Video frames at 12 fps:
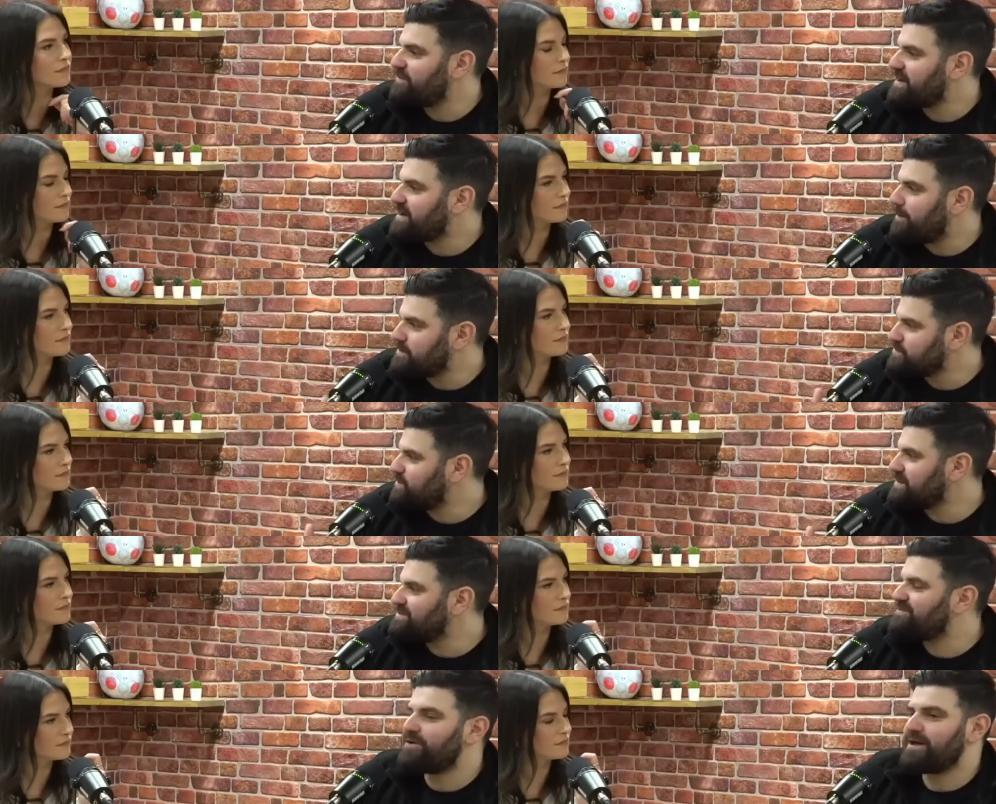Speaker 1: A Cup has
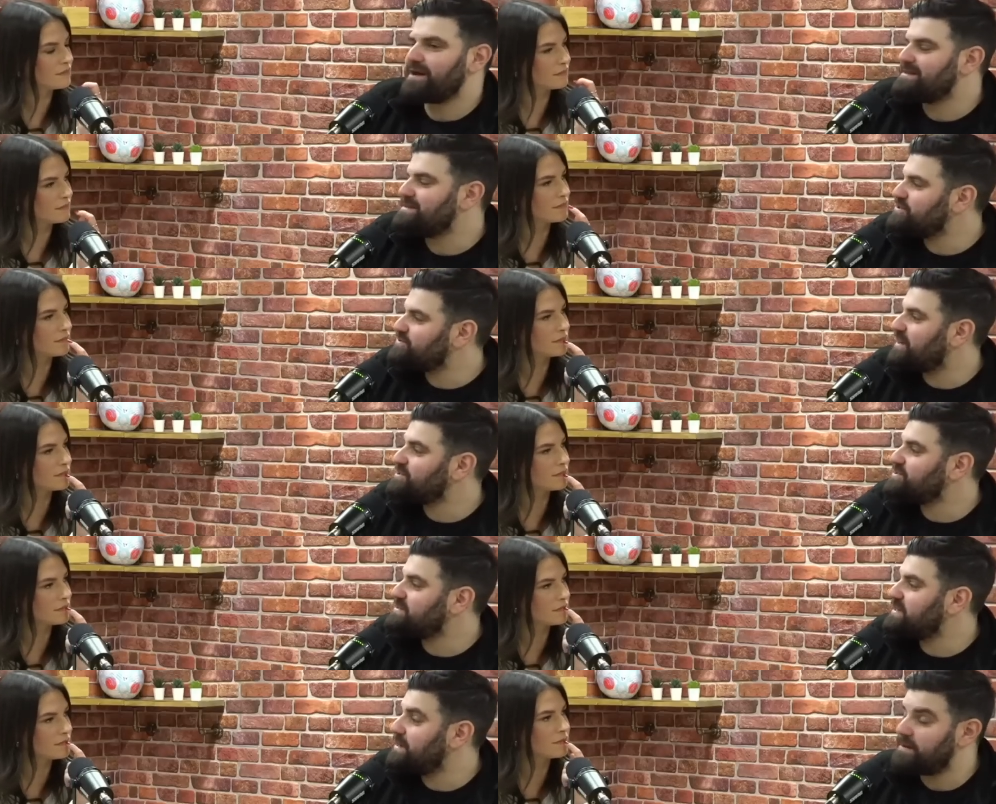always felt like a
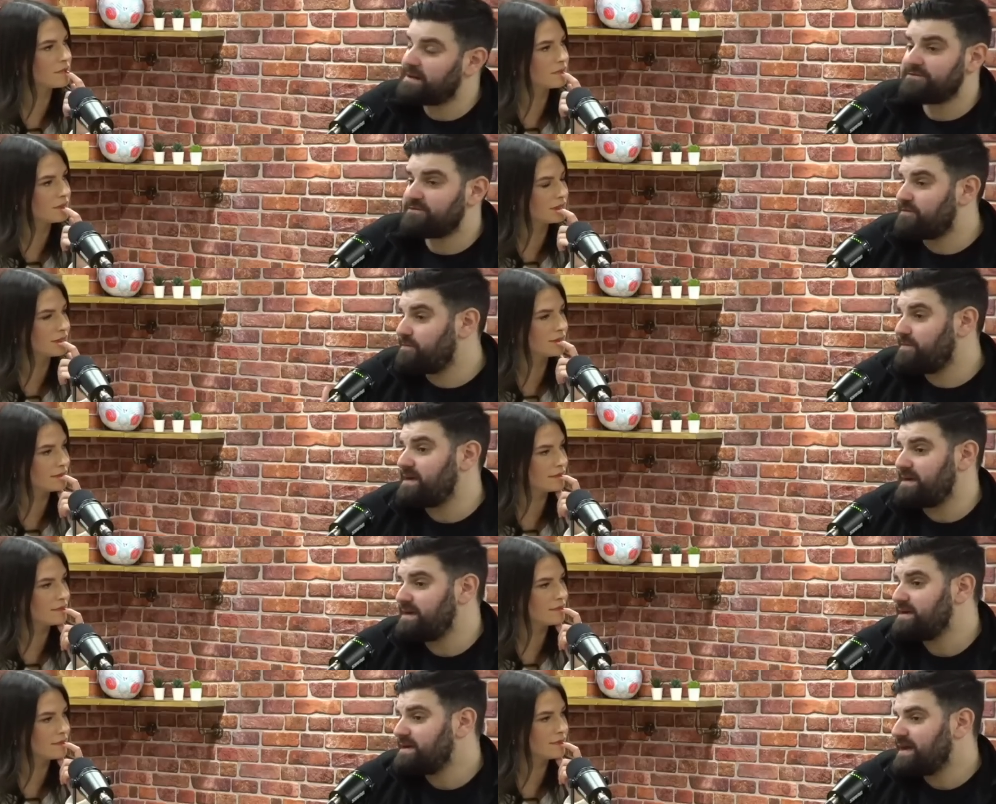distraction to him, and for
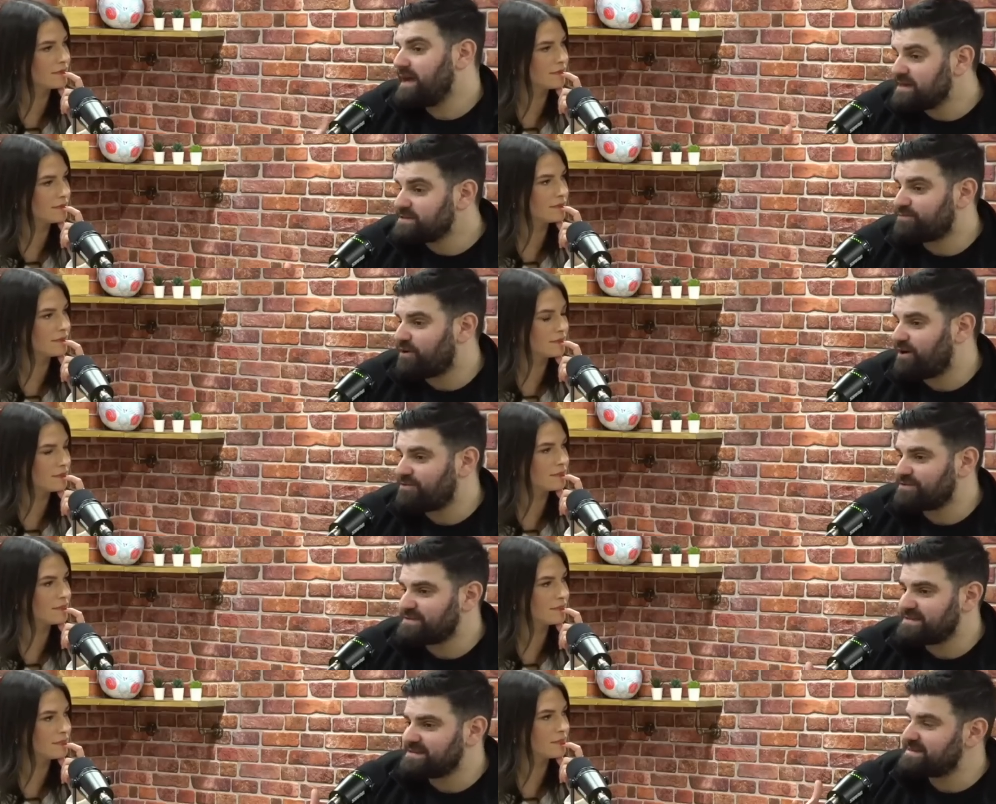me, his
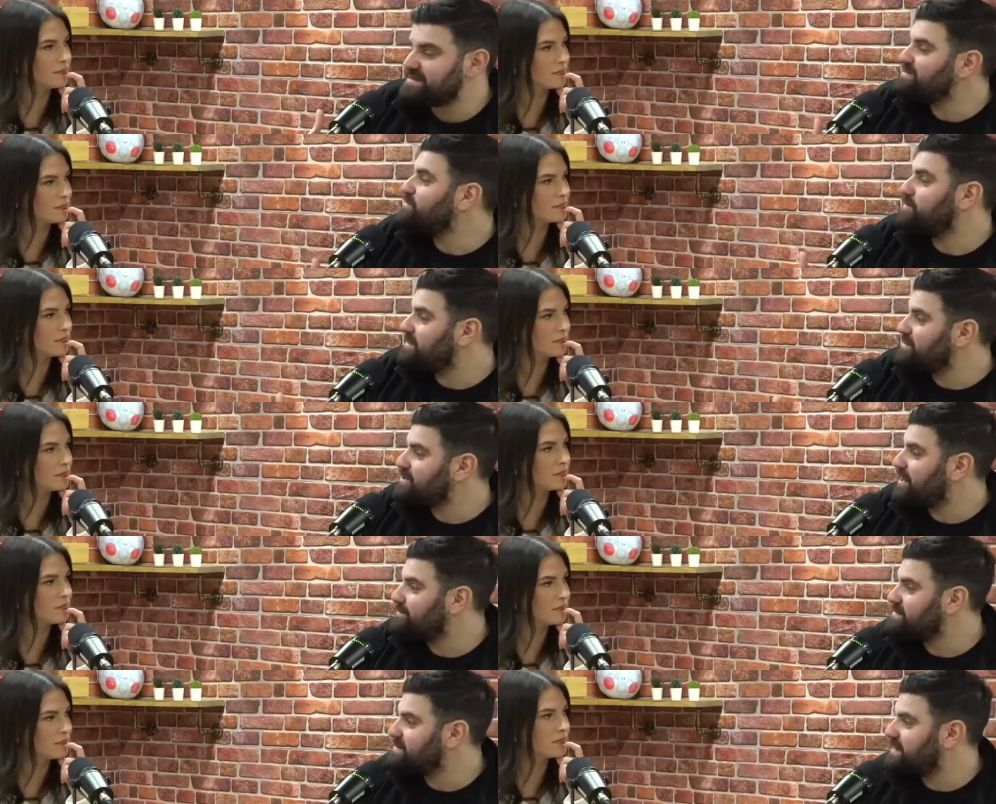priority this season will be the
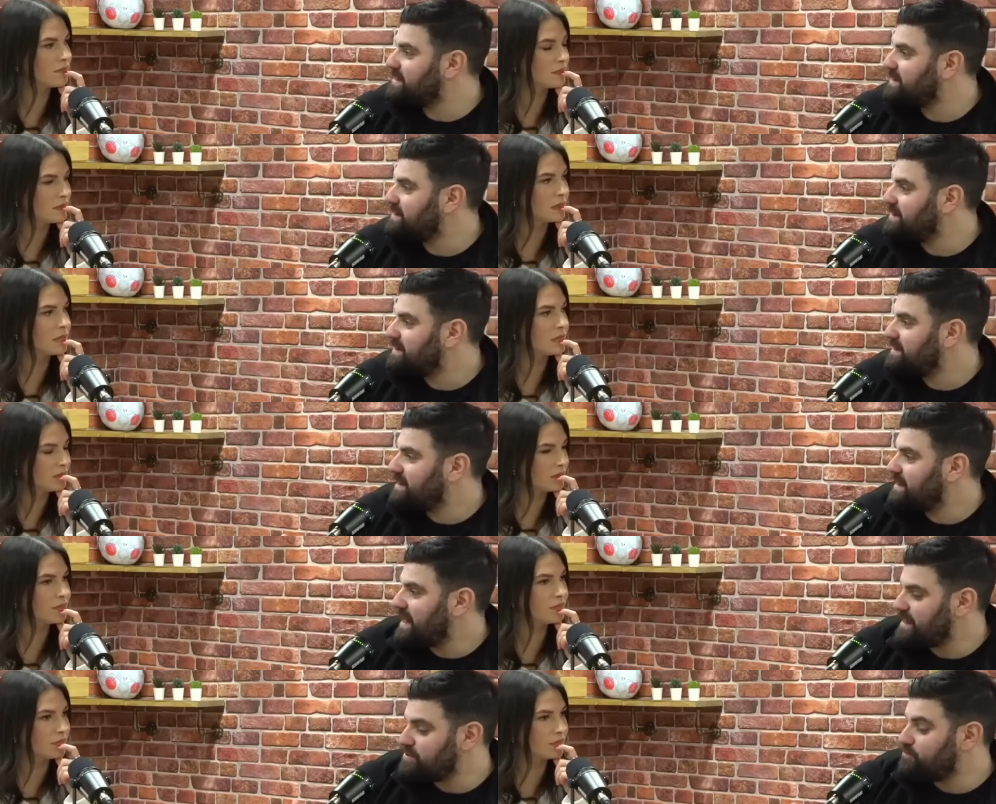Champions League.
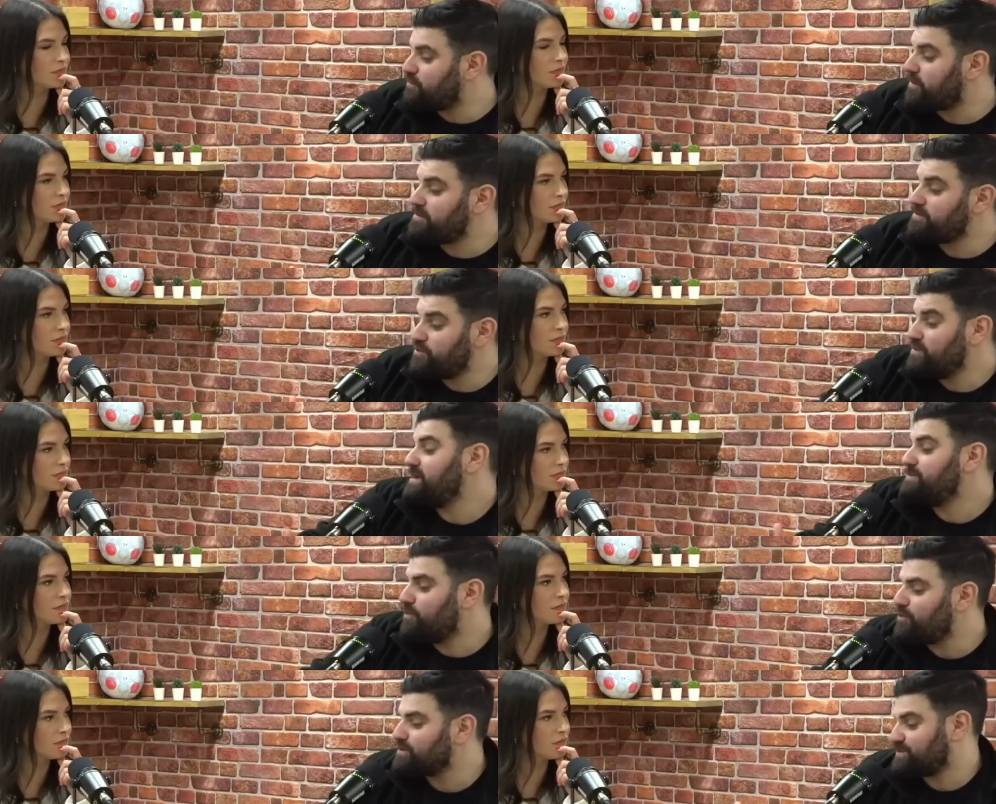Mm-hmm. And you prob you need
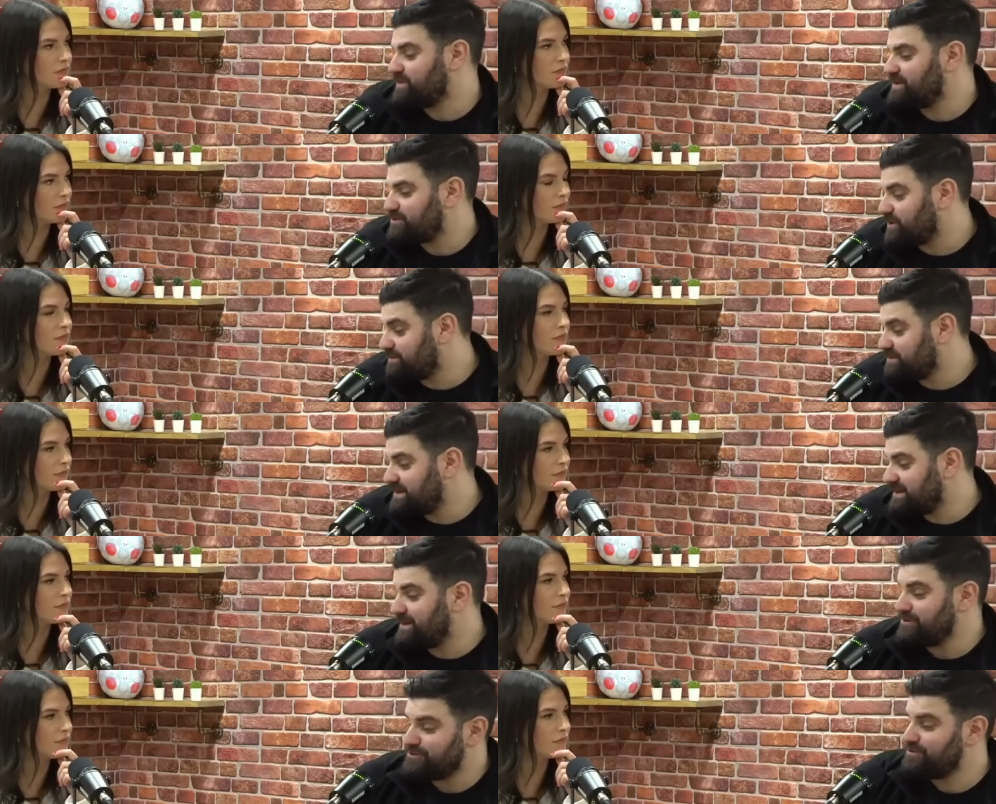more to win the Champions
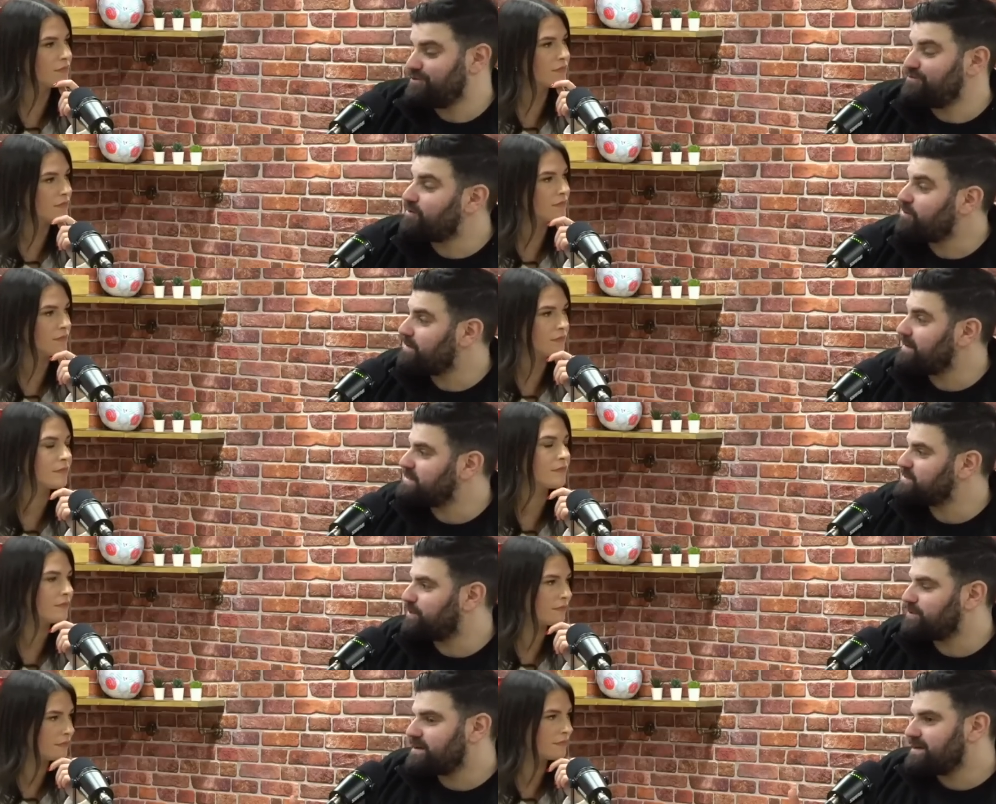League than you do the Europa League.
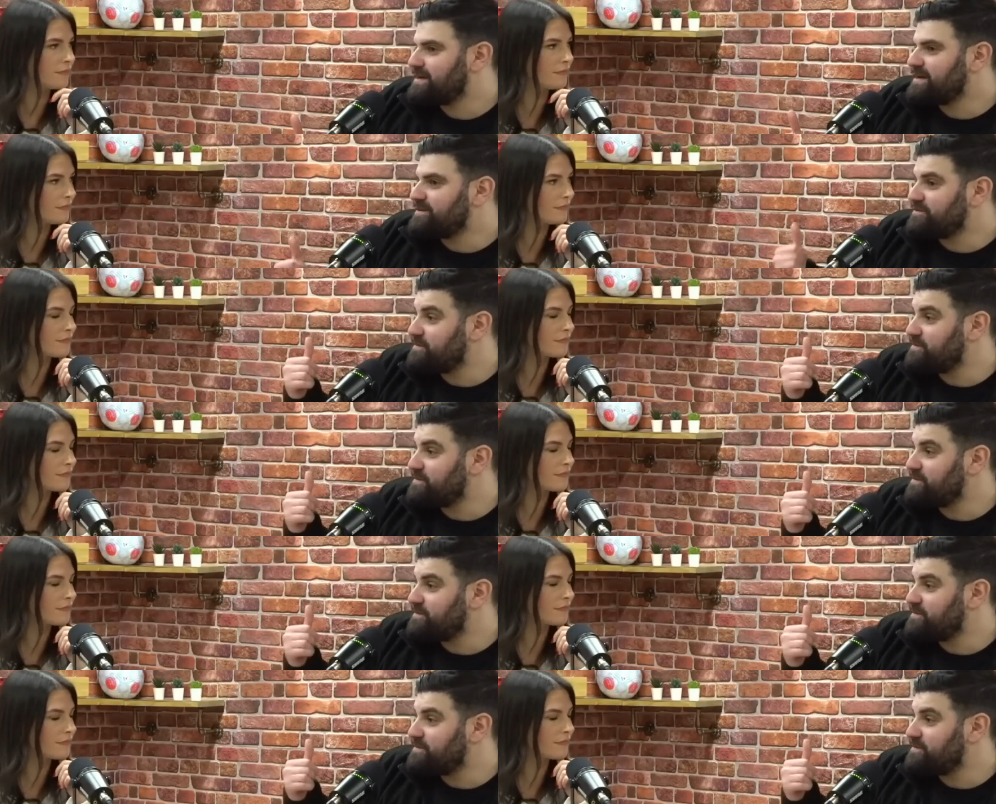So for